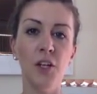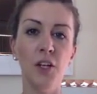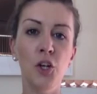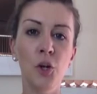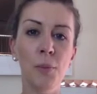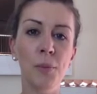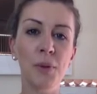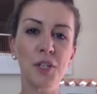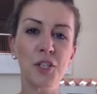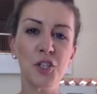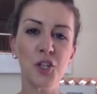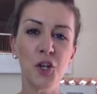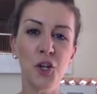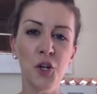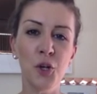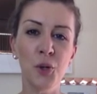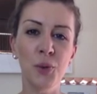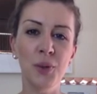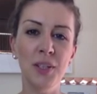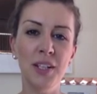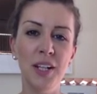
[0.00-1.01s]
Number
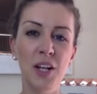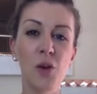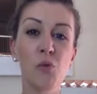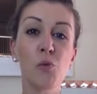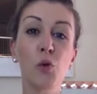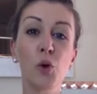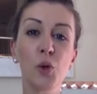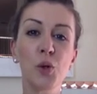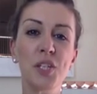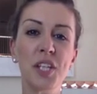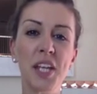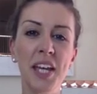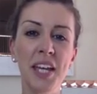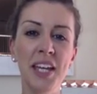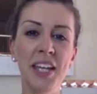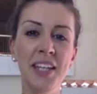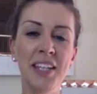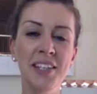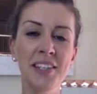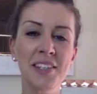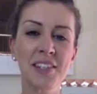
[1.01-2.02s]
2,
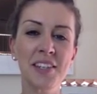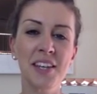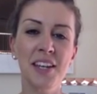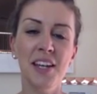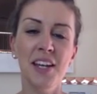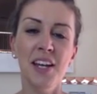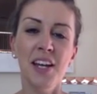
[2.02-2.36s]
routines.